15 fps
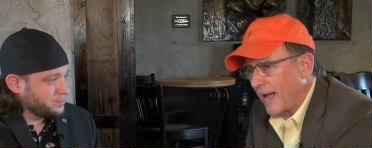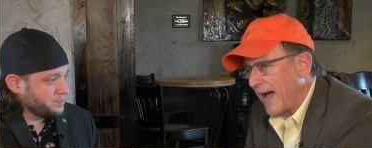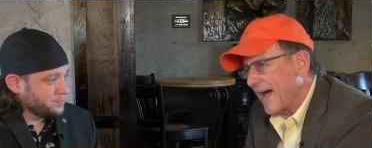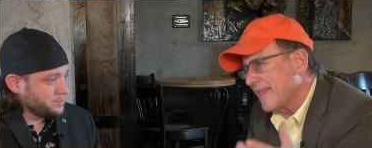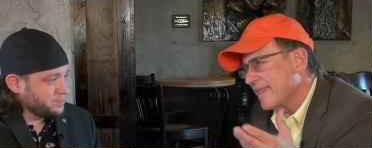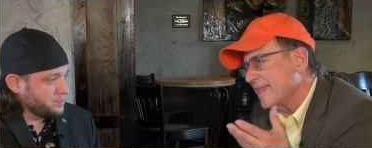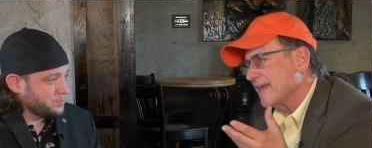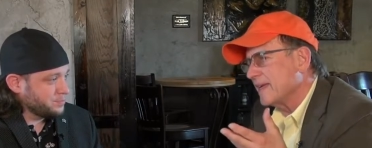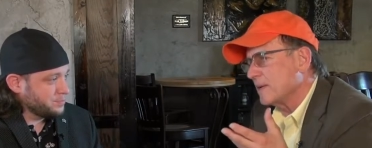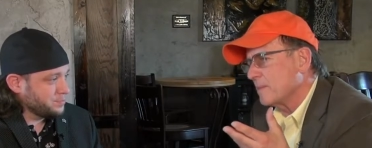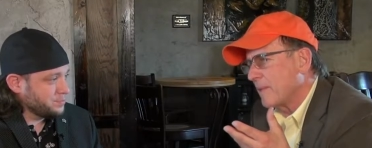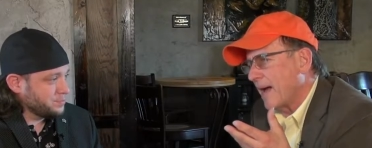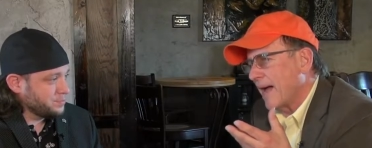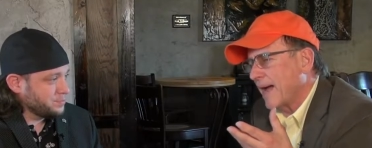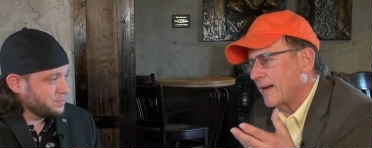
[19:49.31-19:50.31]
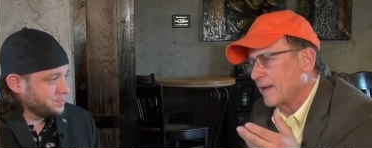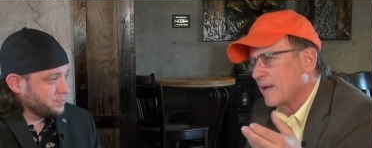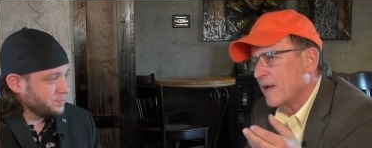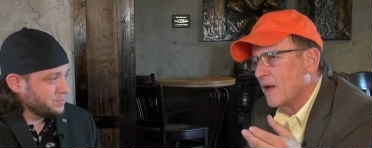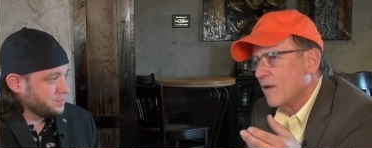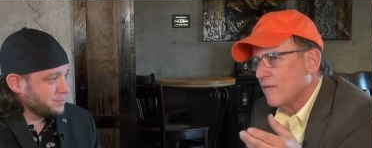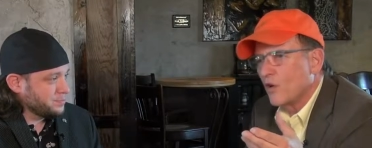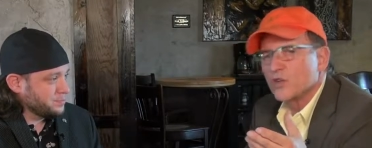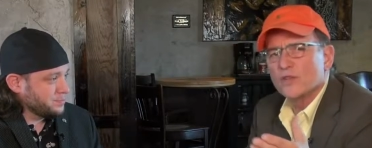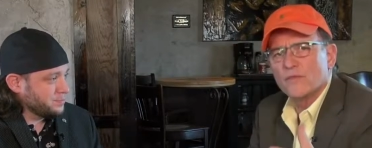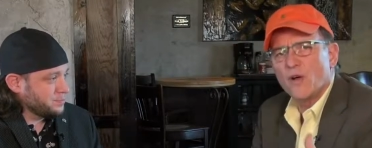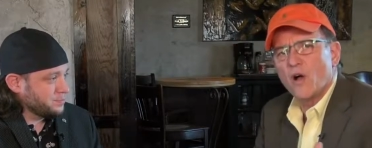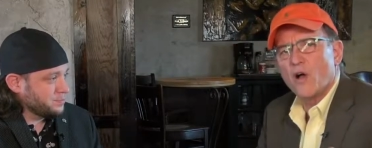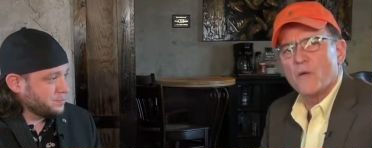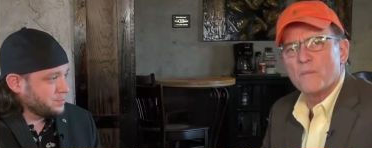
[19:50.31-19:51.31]
Speaker 1: I think back, first
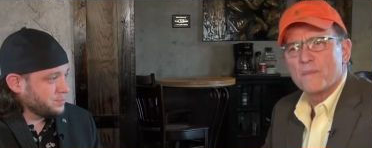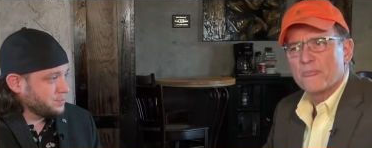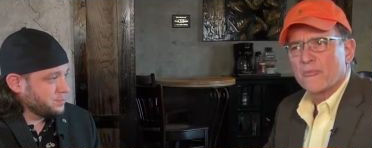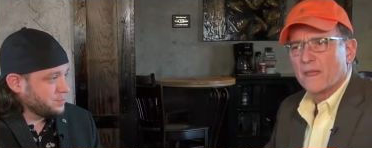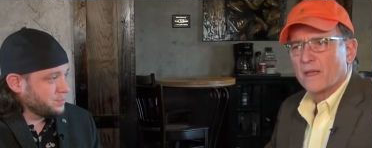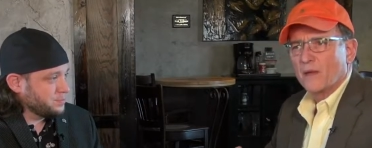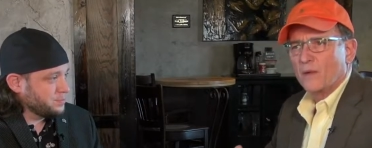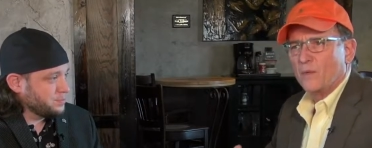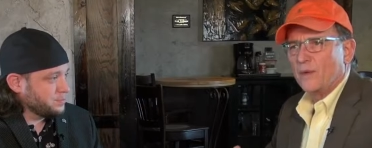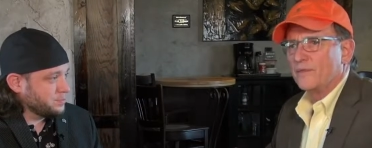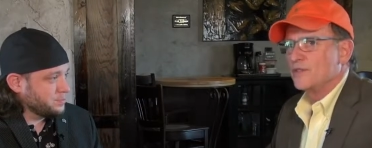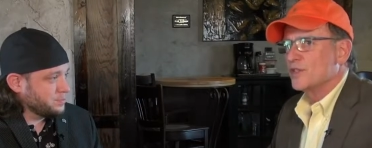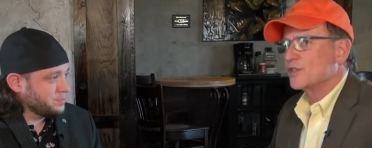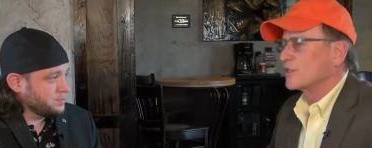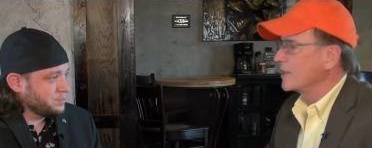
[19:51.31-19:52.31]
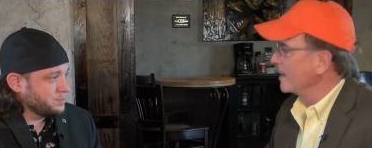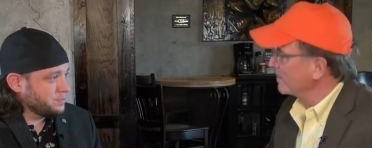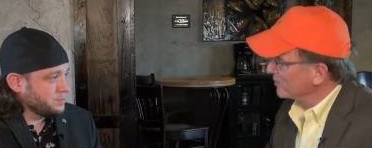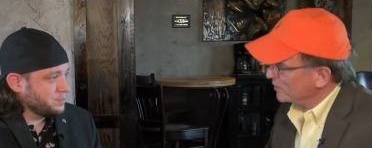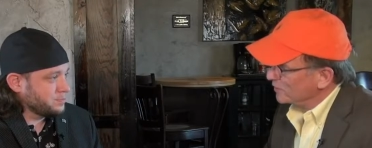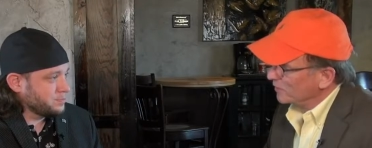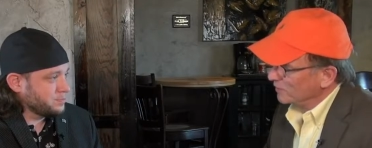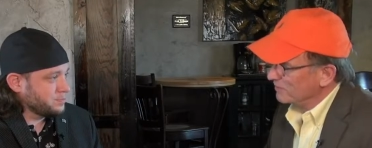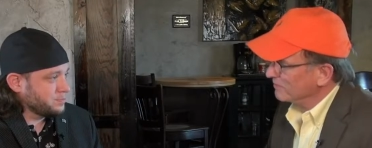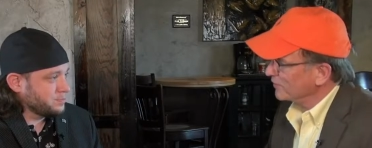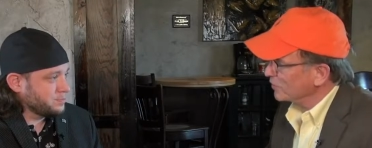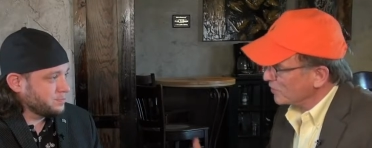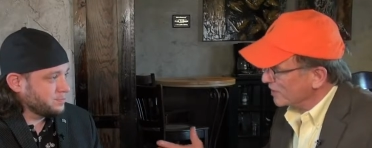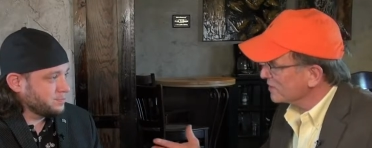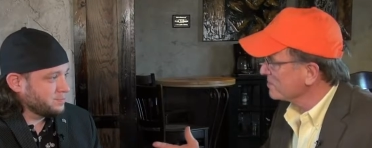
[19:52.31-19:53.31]
of all, we've just come through the
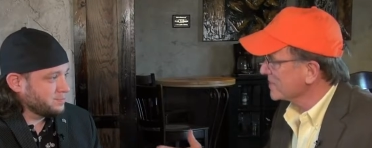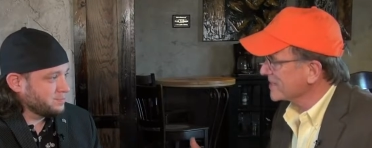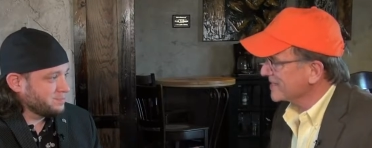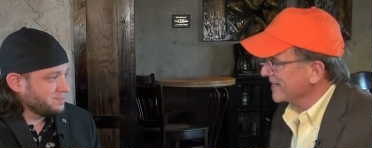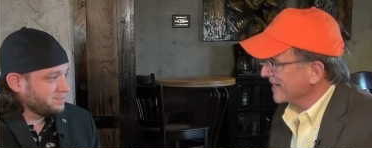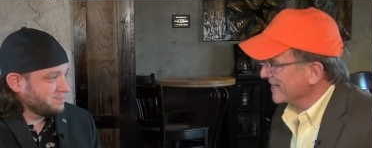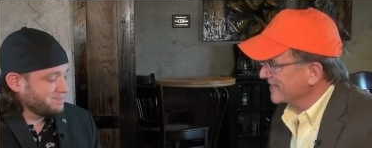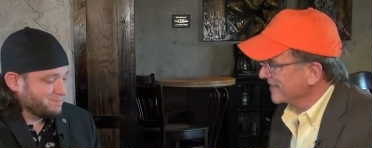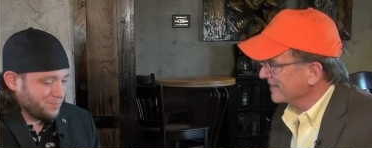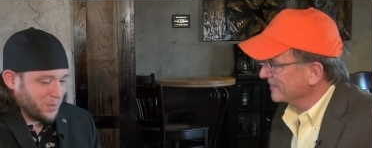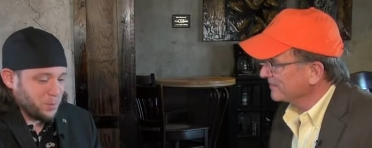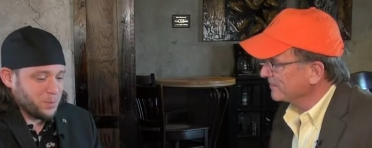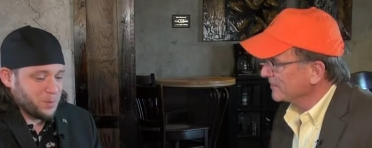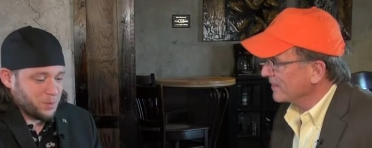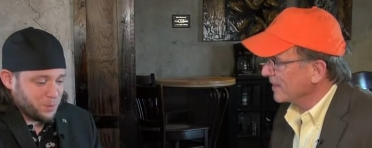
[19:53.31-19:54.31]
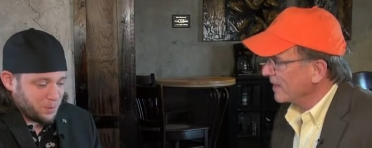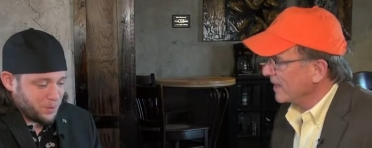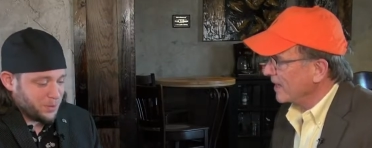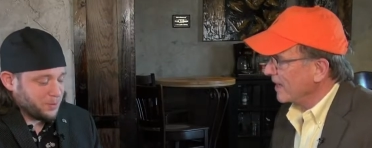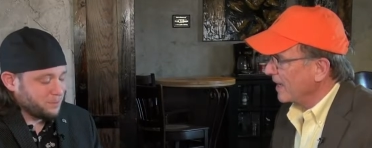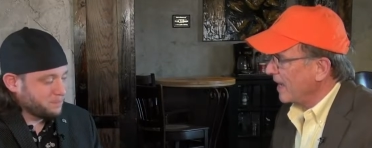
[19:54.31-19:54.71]
Christmas season. Absolutely.